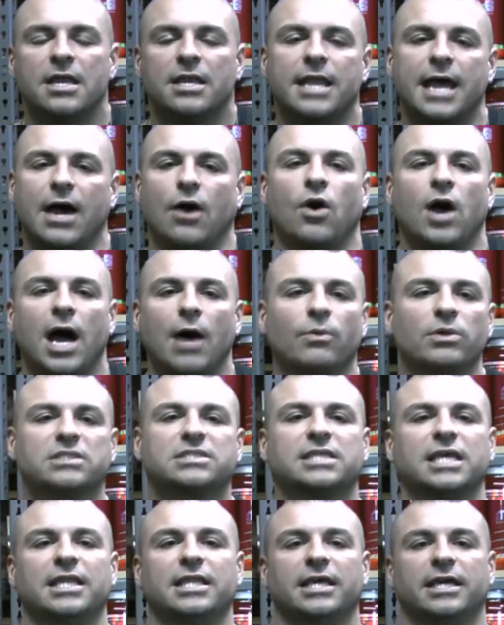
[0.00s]
Now, I will
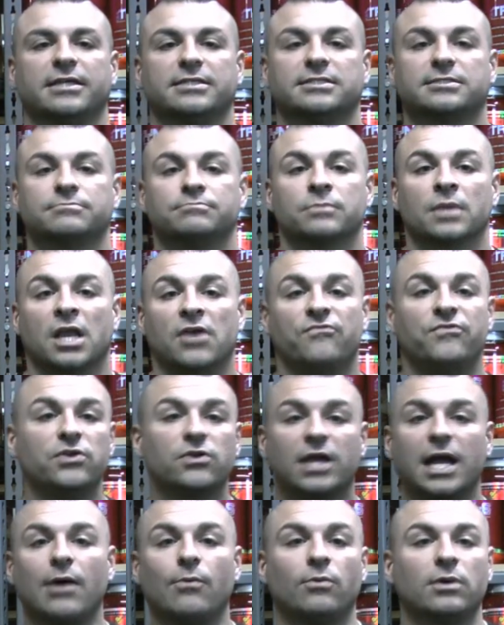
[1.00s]
say this. If
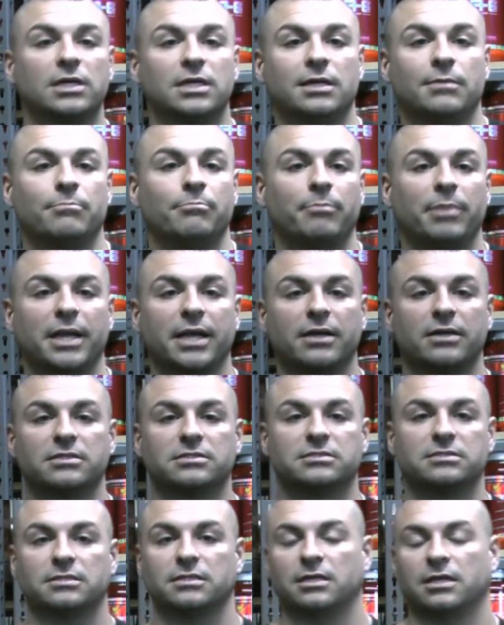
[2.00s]
you got one of them
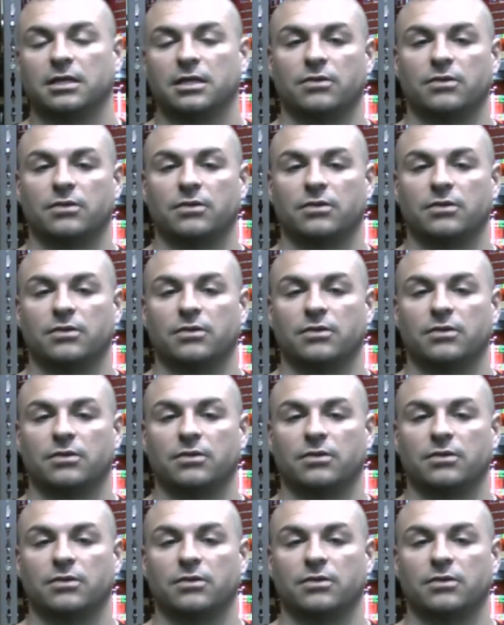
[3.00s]
beards